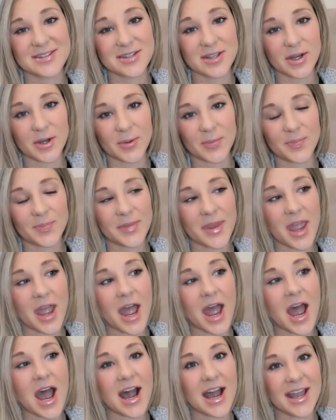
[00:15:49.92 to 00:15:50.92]
So
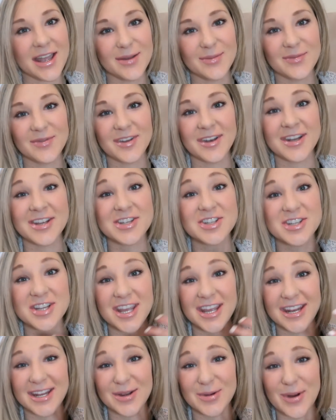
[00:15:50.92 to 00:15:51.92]
I am finished
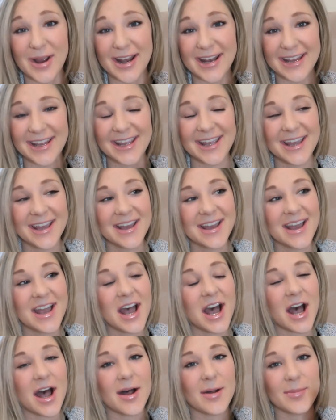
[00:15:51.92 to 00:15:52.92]
getting ready.
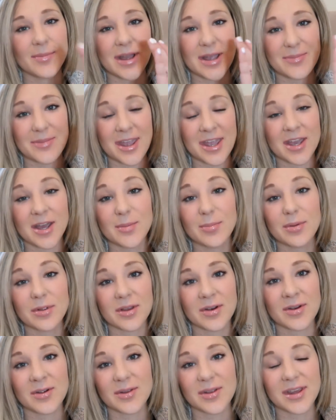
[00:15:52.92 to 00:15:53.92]
Um, my makeup
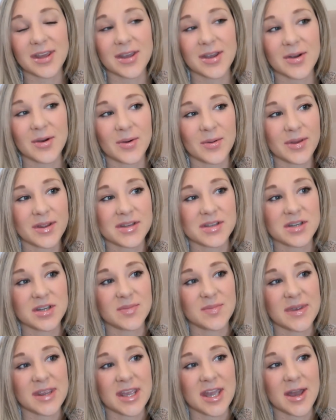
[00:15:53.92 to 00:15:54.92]
literally only took
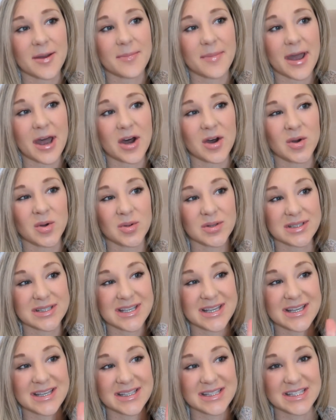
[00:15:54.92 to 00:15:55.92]
me about
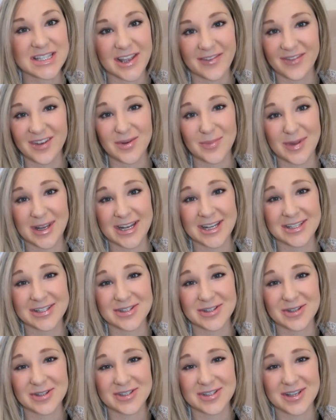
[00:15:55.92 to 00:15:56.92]
seven
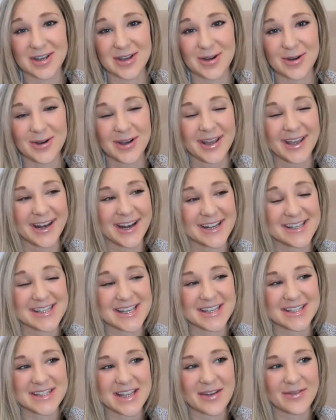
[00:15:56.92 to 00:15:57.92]
minutes or so, and I
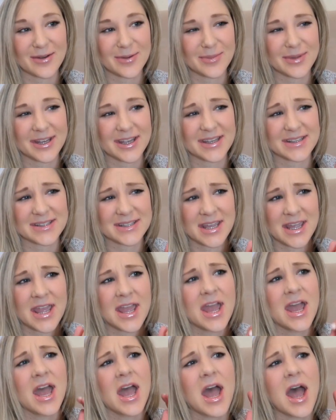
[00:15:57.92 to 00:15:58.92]
say seven because
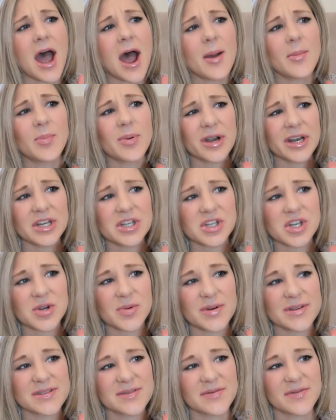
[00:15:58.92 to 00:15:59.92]
I'm pretty sure it
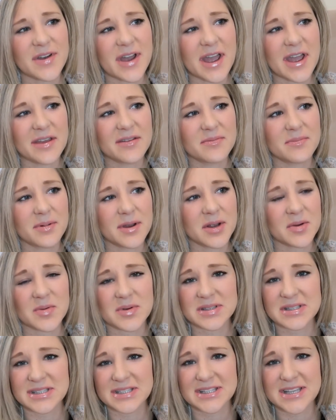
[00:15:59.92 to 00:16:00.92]
wasn't five, but it
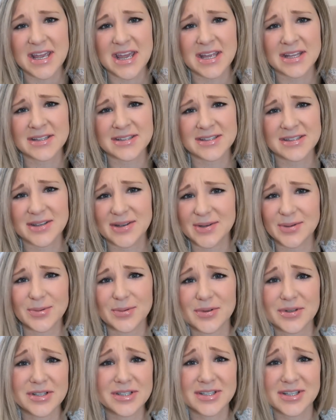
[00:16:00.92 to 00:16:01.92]
wasn't ten, so
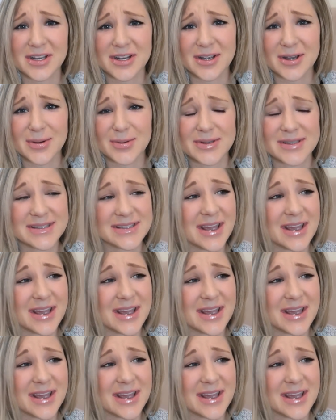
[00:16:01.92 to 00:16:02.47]
we're just gonna go with